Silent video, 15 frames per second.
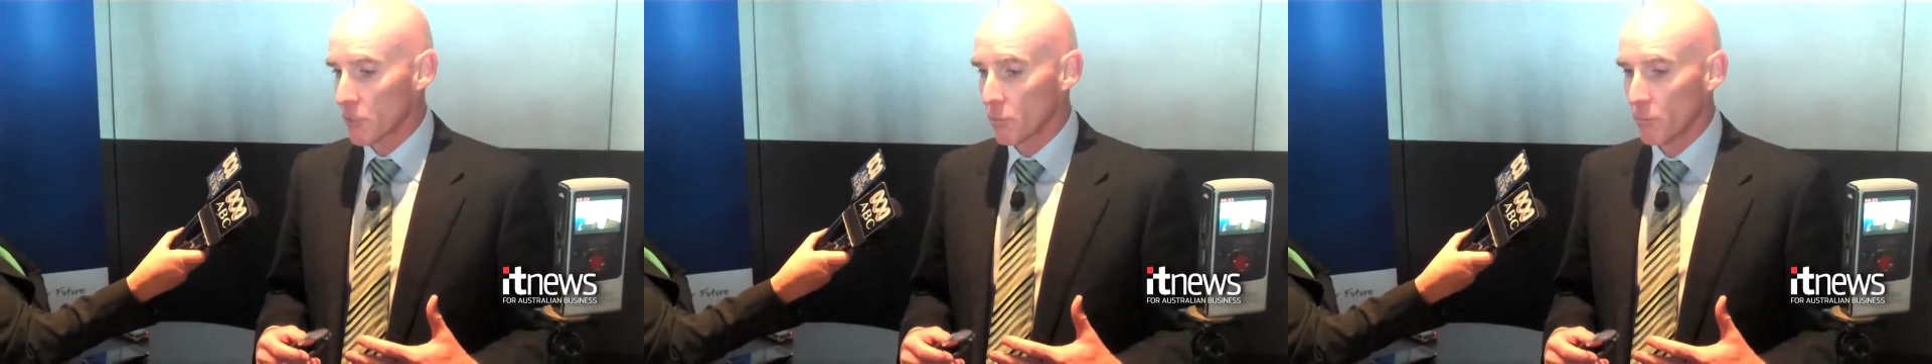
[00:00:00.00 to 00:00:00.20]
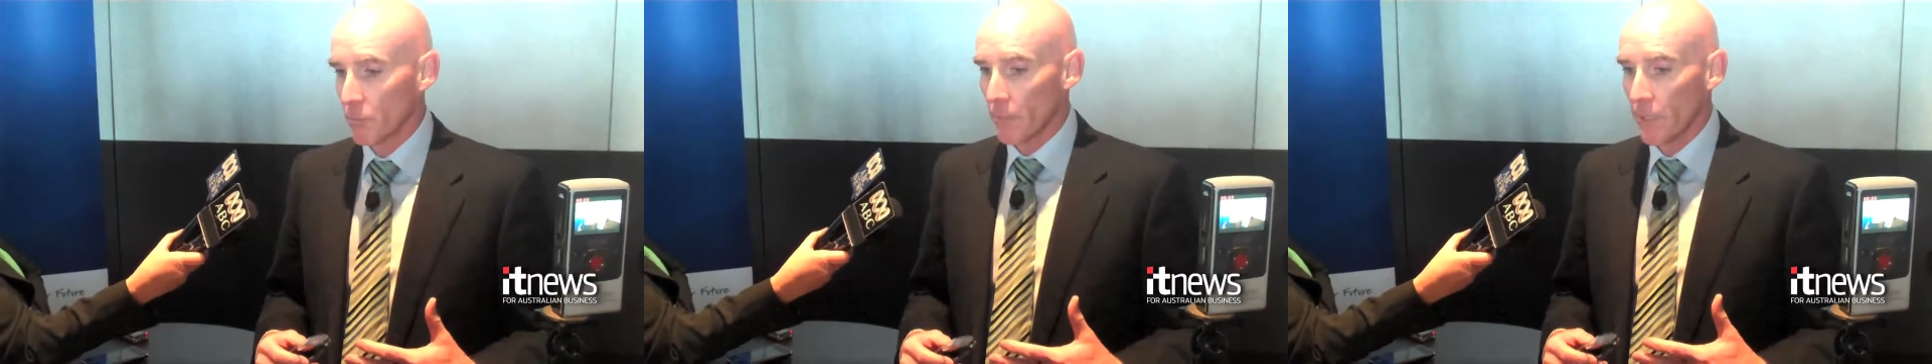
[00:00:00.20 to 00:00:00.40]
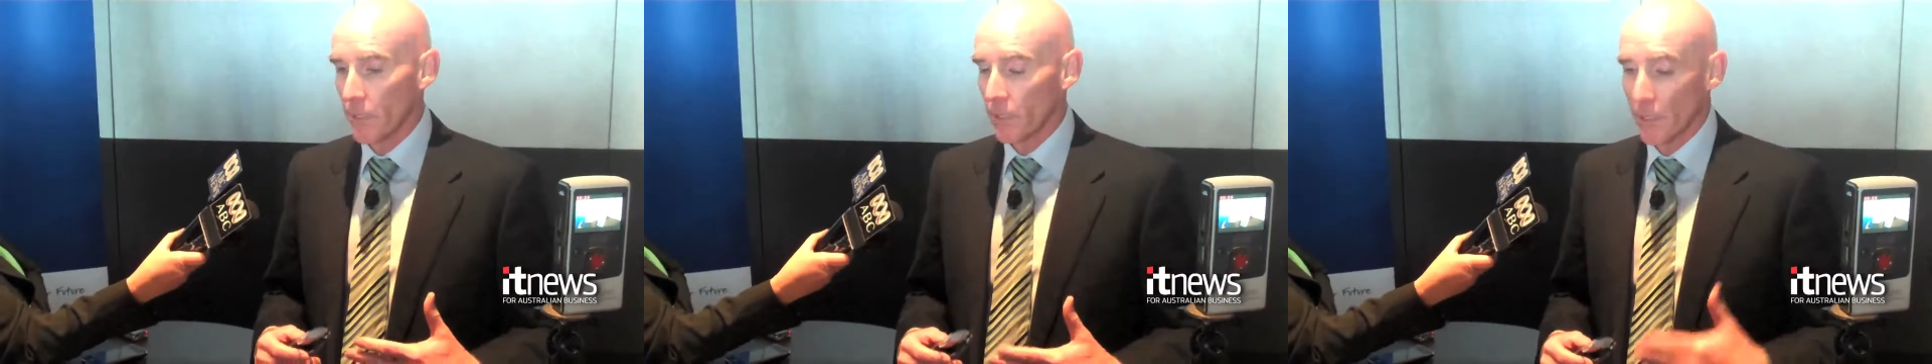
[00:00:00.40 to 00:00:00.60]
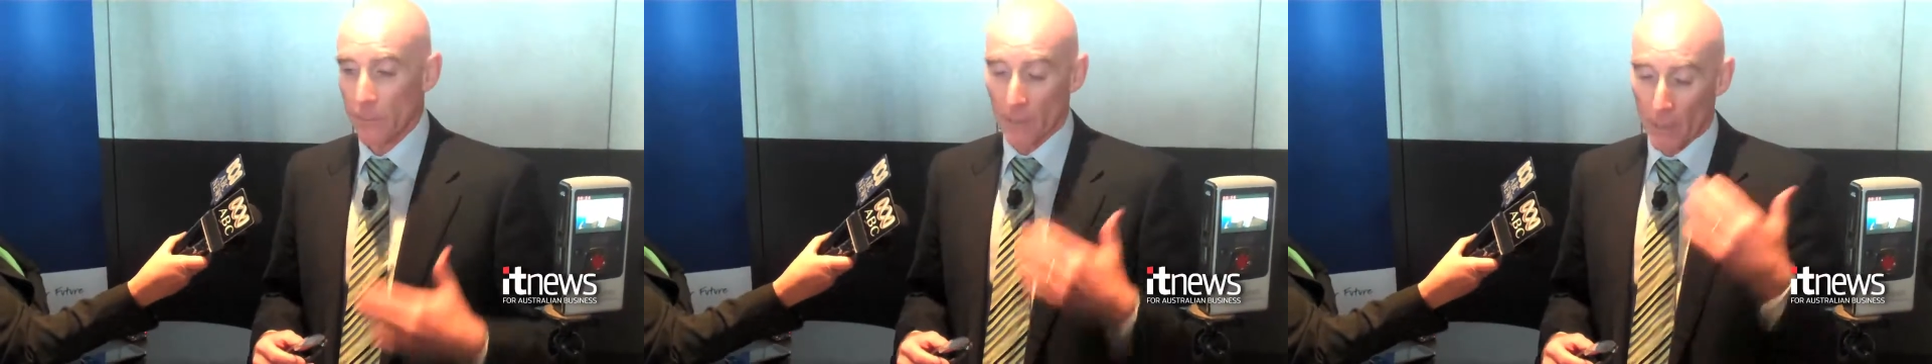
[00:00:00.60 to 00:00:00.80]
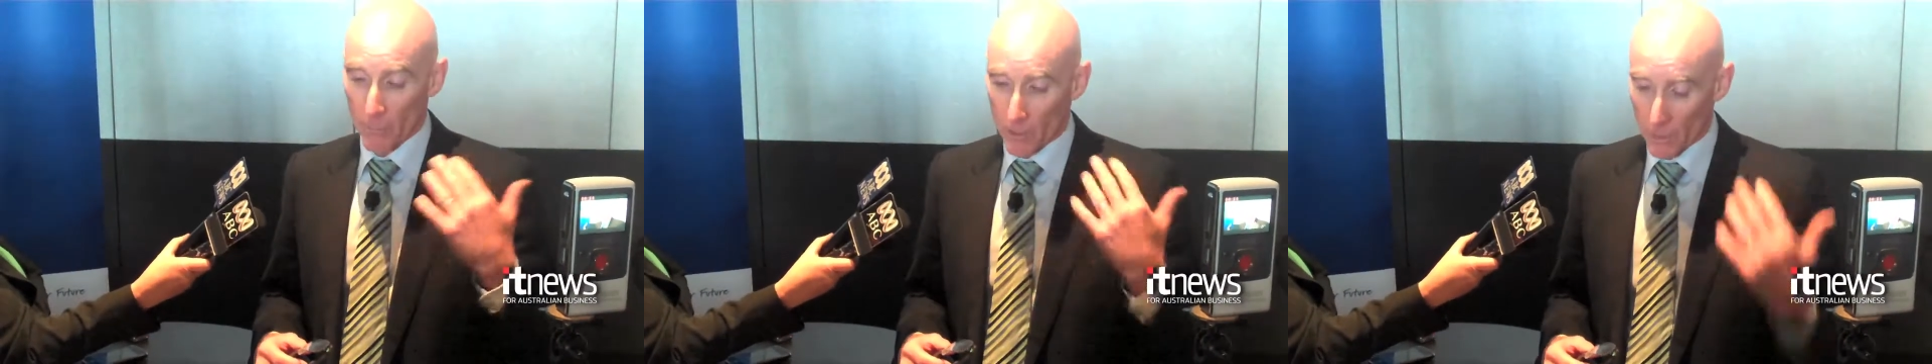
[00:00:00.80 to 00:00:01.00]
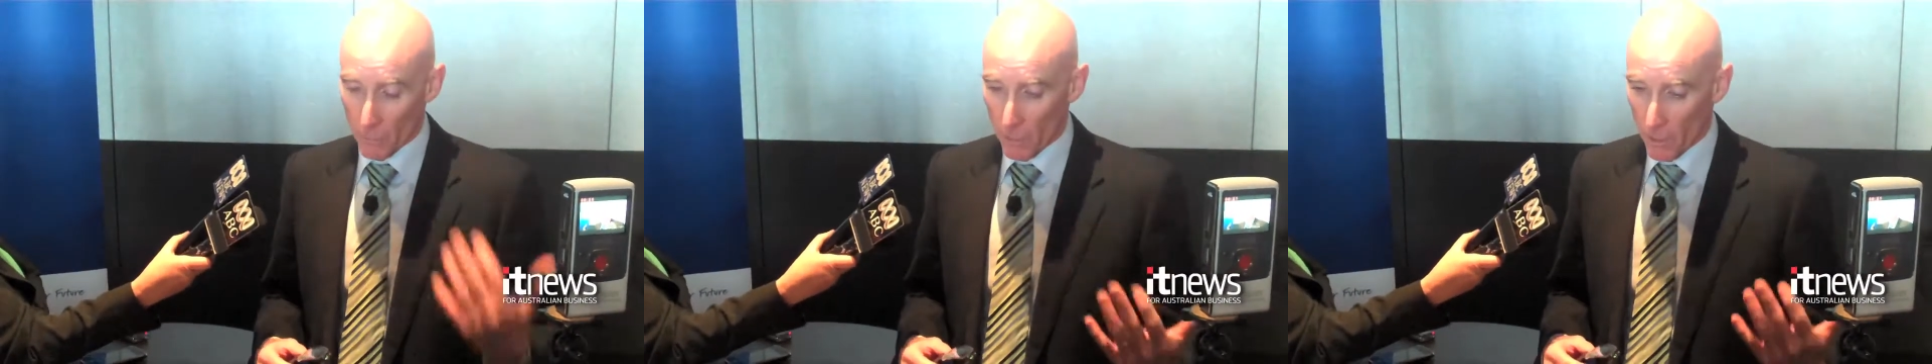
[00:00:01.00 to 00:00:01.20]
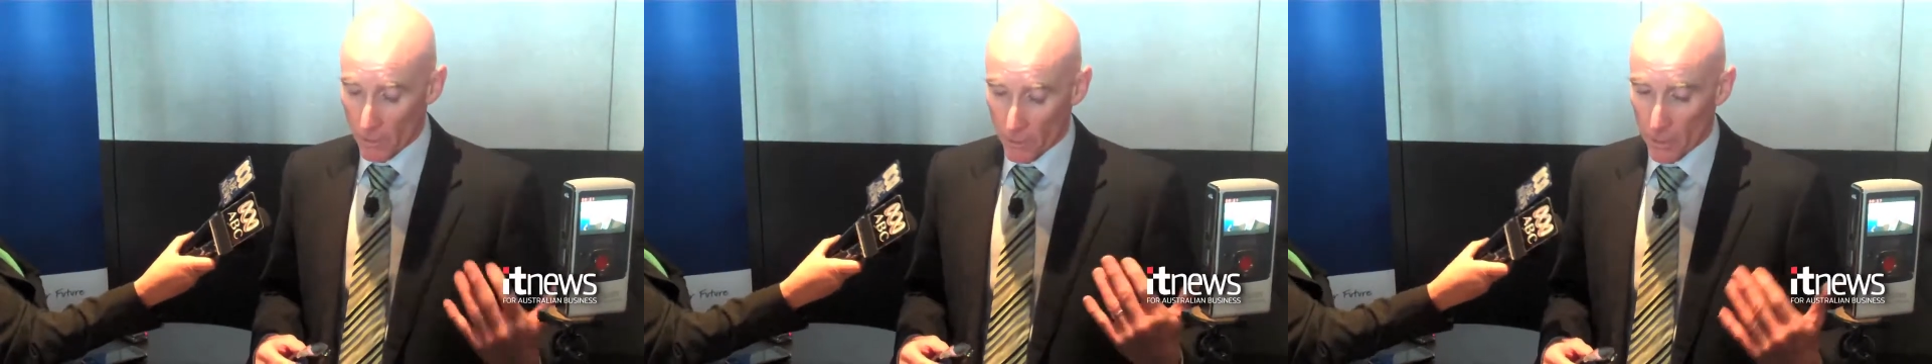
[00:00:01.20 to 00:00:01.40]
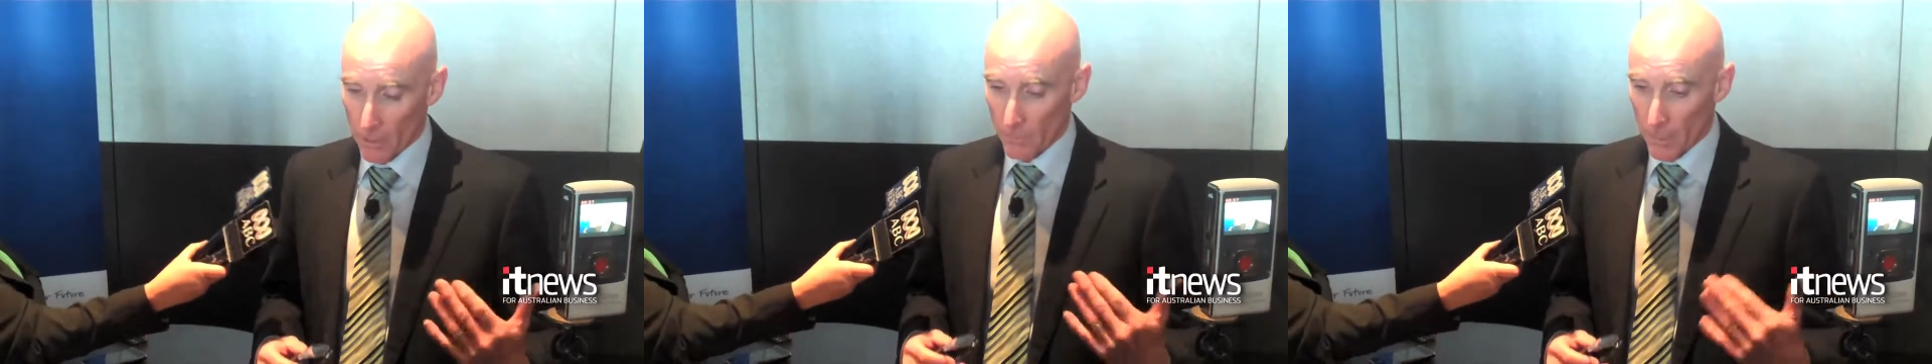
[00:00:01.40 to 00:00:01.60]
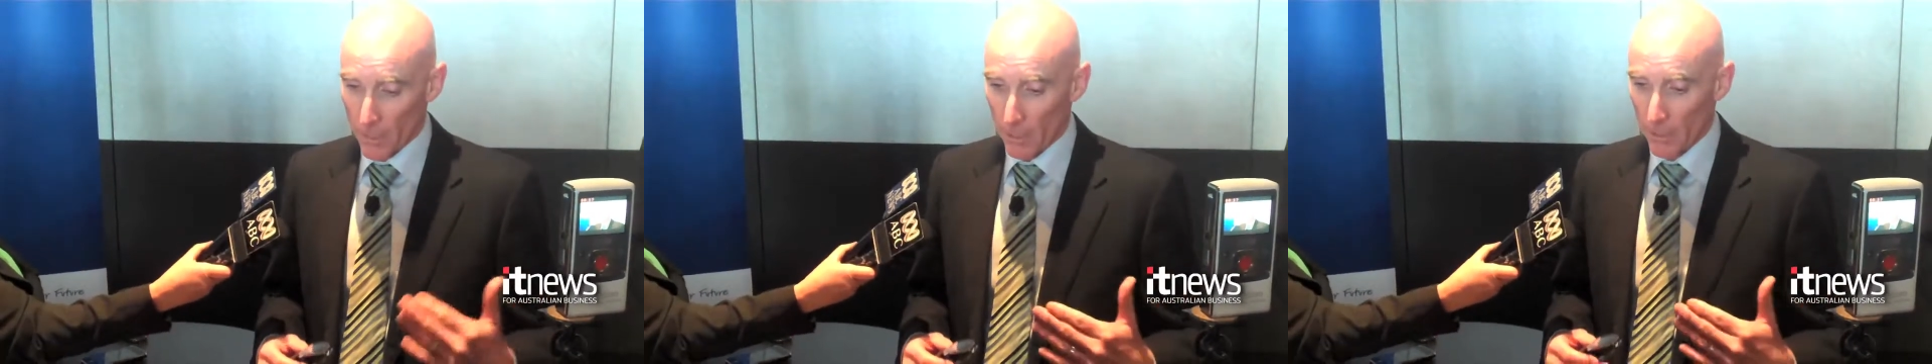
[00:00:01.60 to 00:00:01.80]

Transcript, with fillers: is merely about, which is what I tried to make